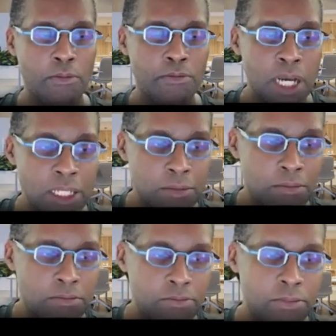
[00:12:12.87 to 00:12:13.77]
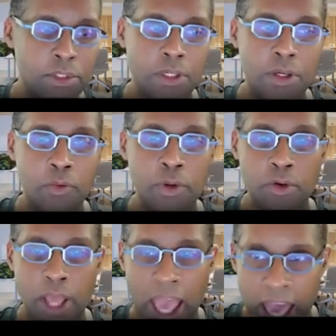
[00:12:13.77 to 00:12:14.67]
but we
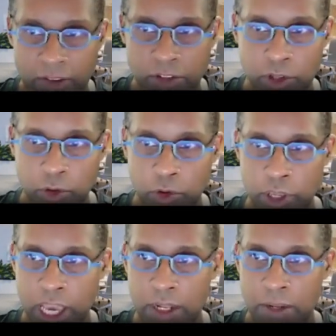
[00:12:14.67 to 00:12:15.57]
don't have a logo yet.